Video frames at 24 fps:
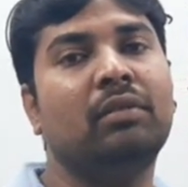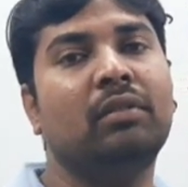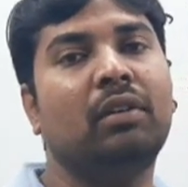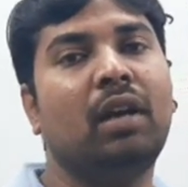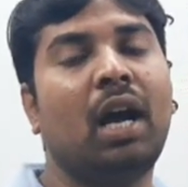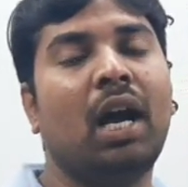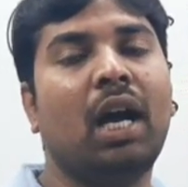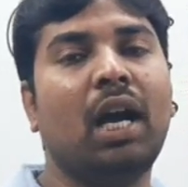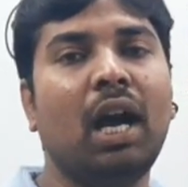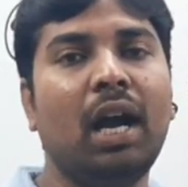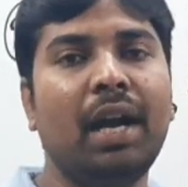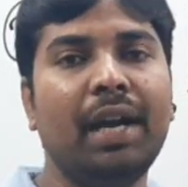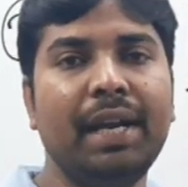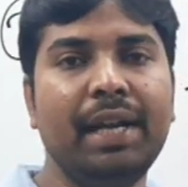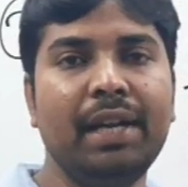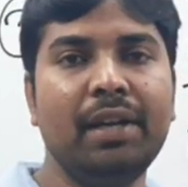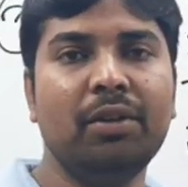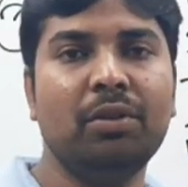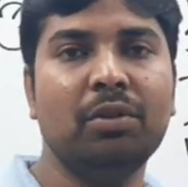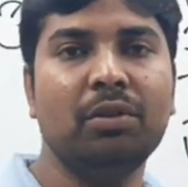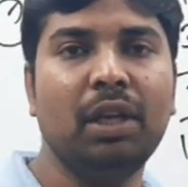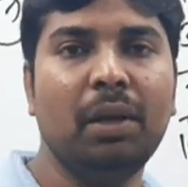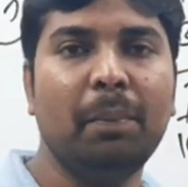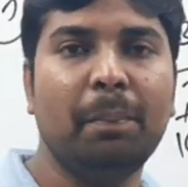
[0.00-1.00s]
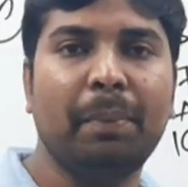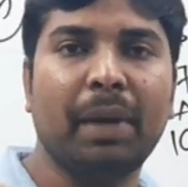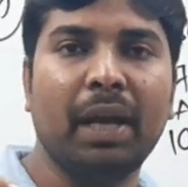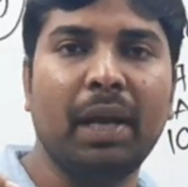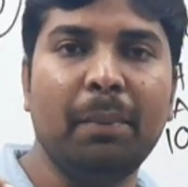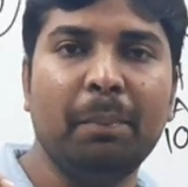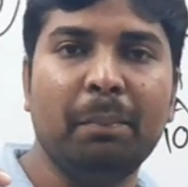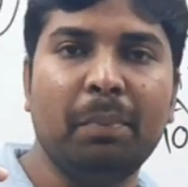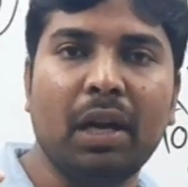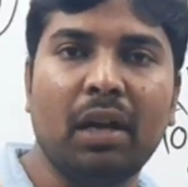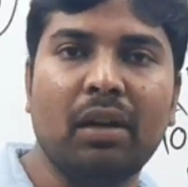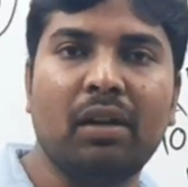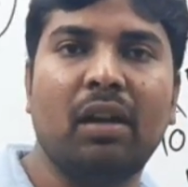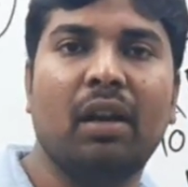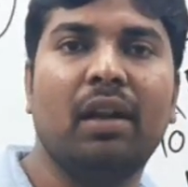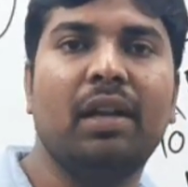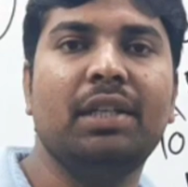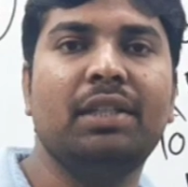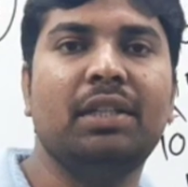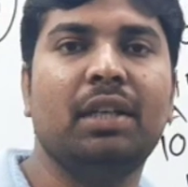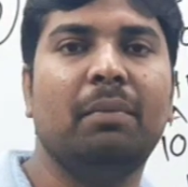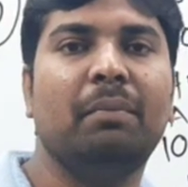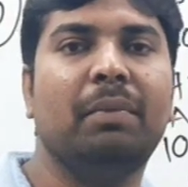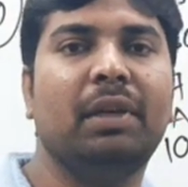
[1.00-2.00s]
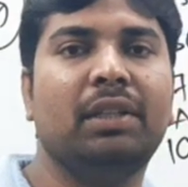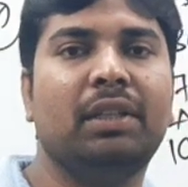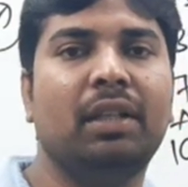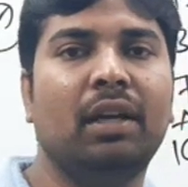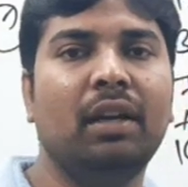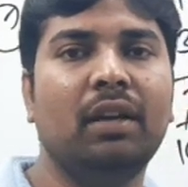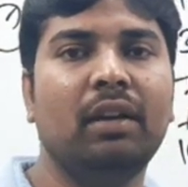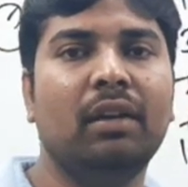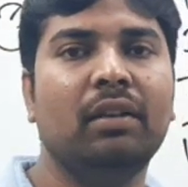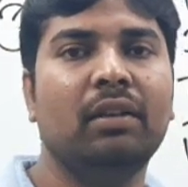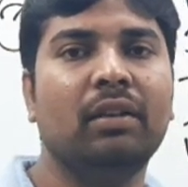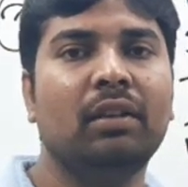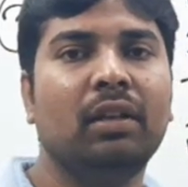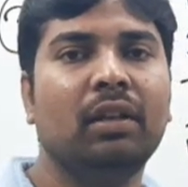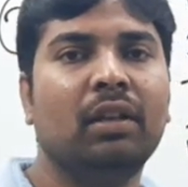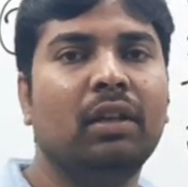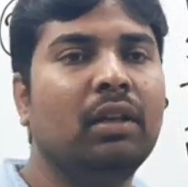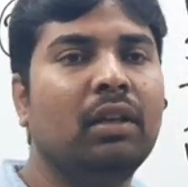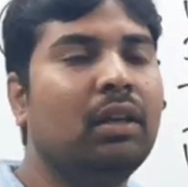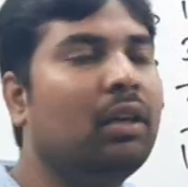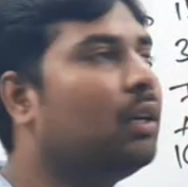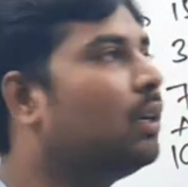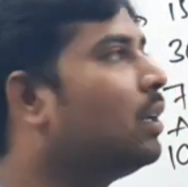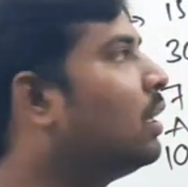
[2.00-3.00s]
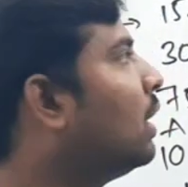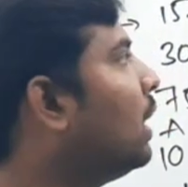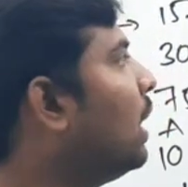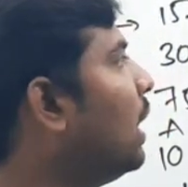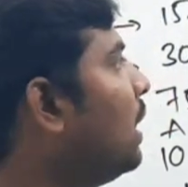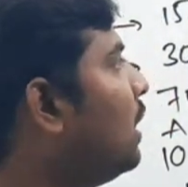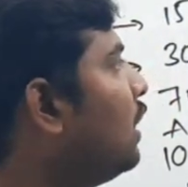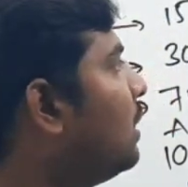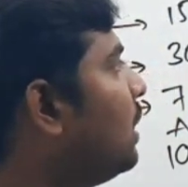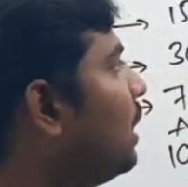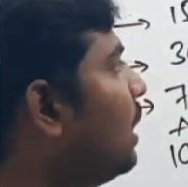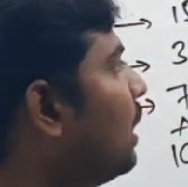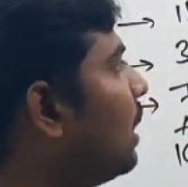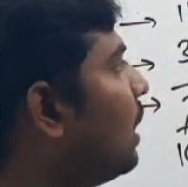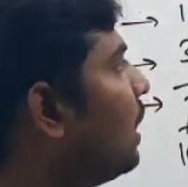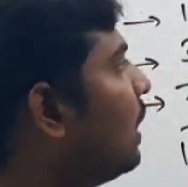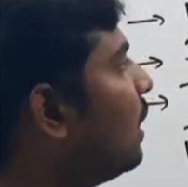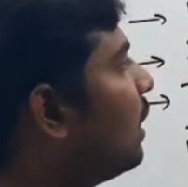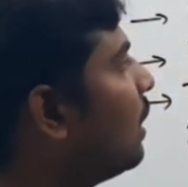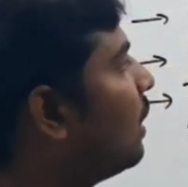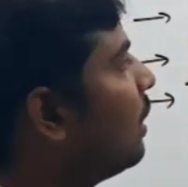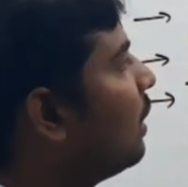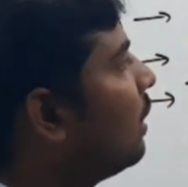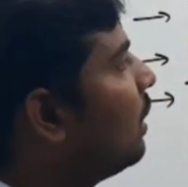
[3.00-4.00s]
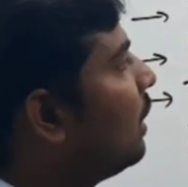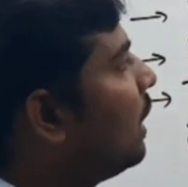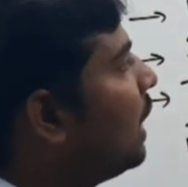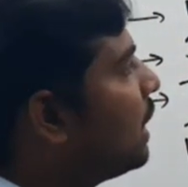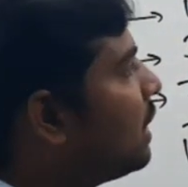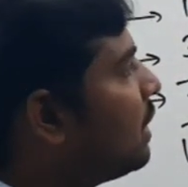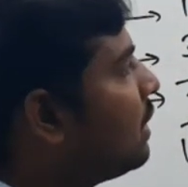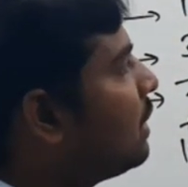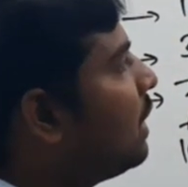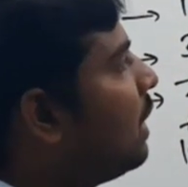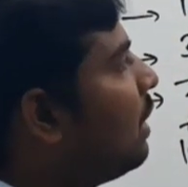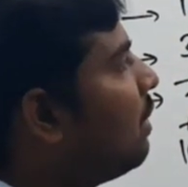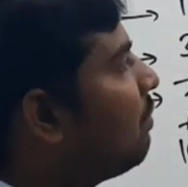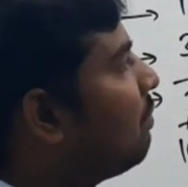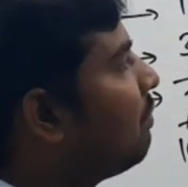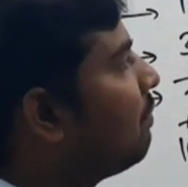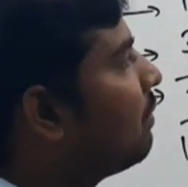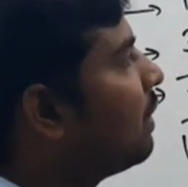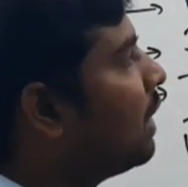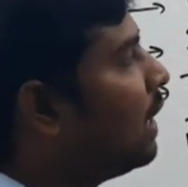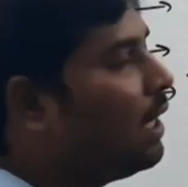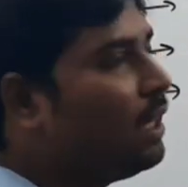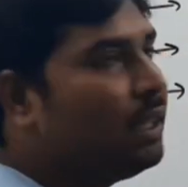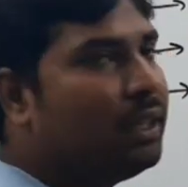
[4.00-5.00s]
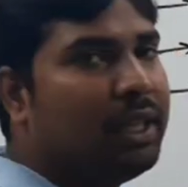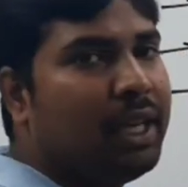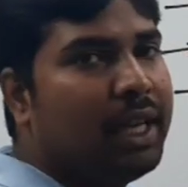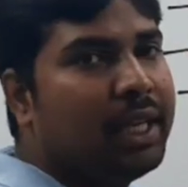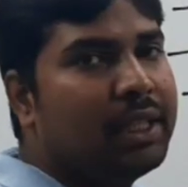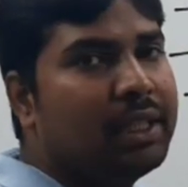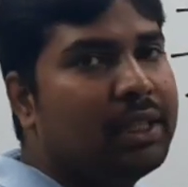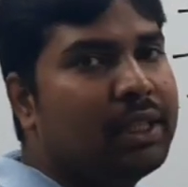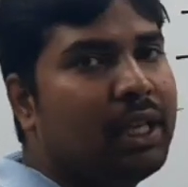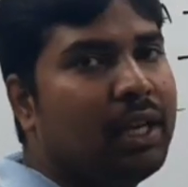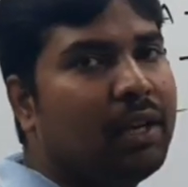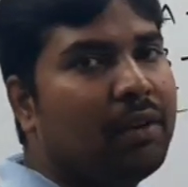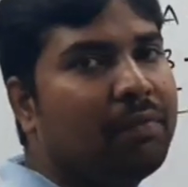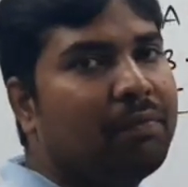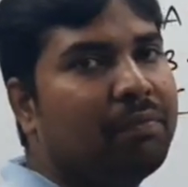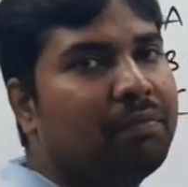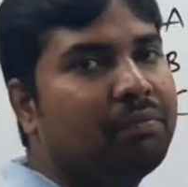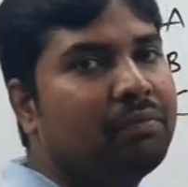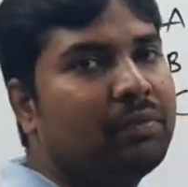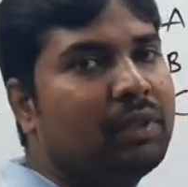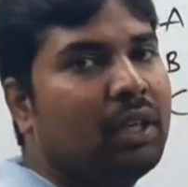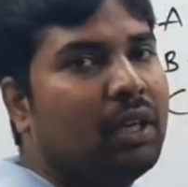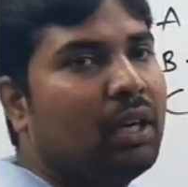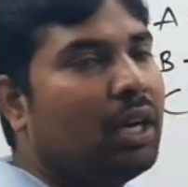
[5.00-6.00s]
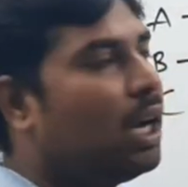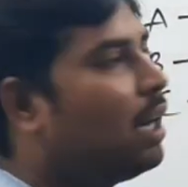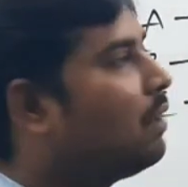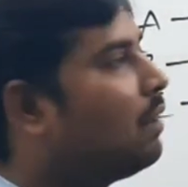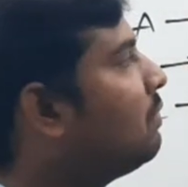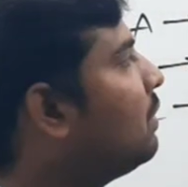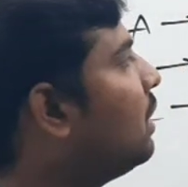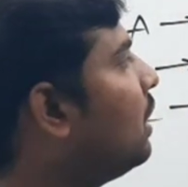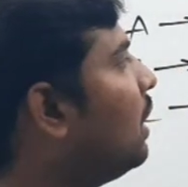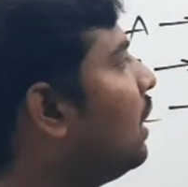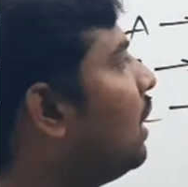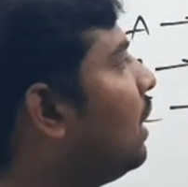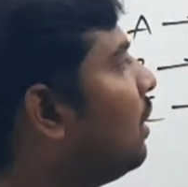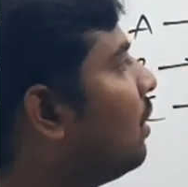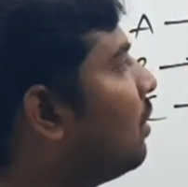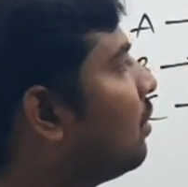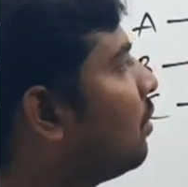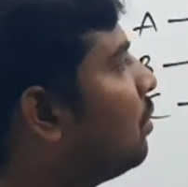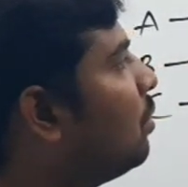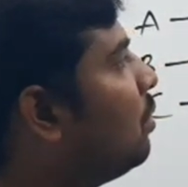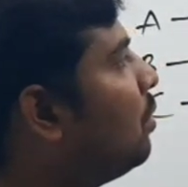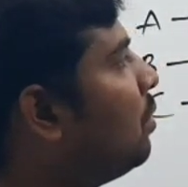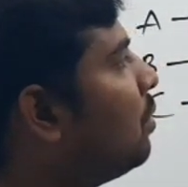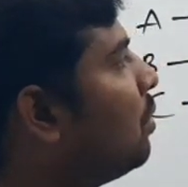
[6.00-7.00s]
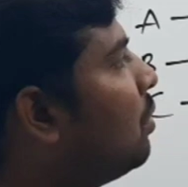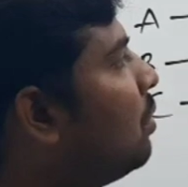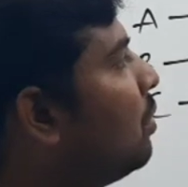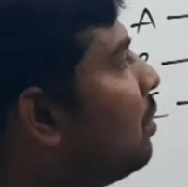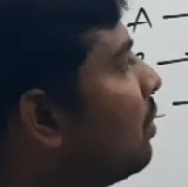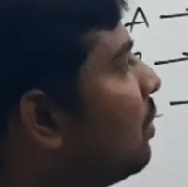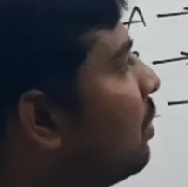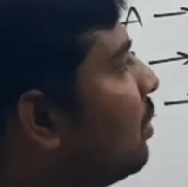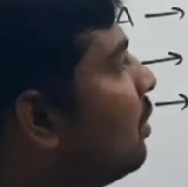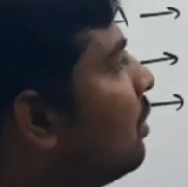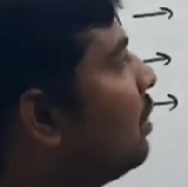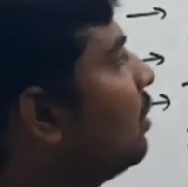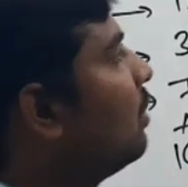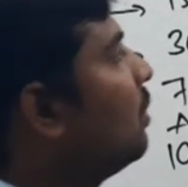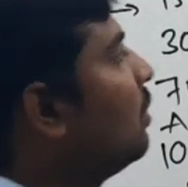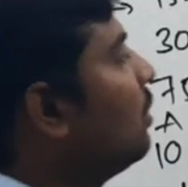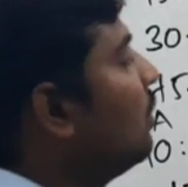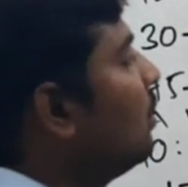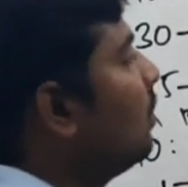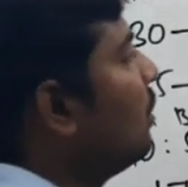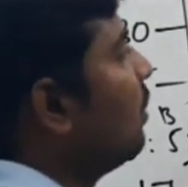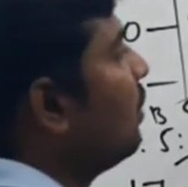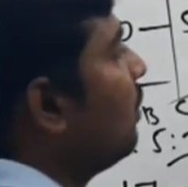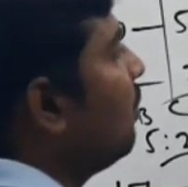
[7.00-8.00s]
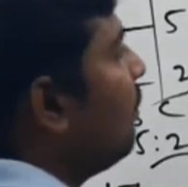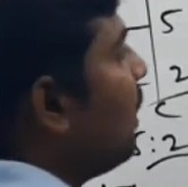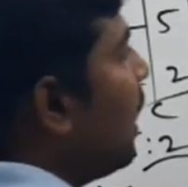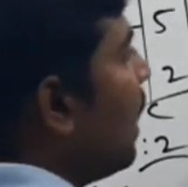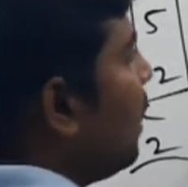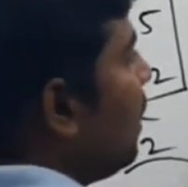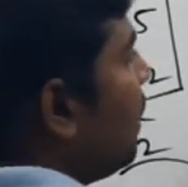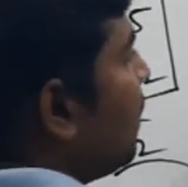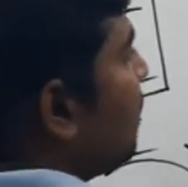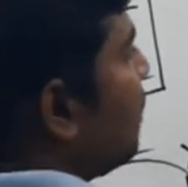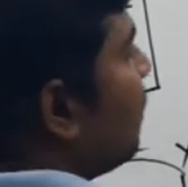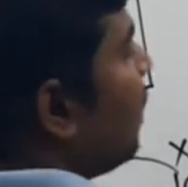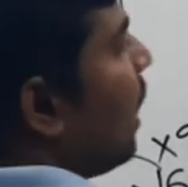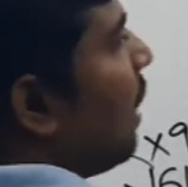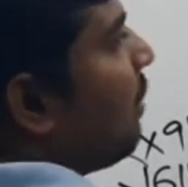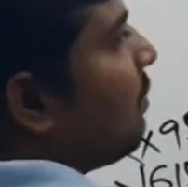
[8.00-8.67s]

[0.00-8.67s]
According to the prime factorization method, take the HCF of the two values.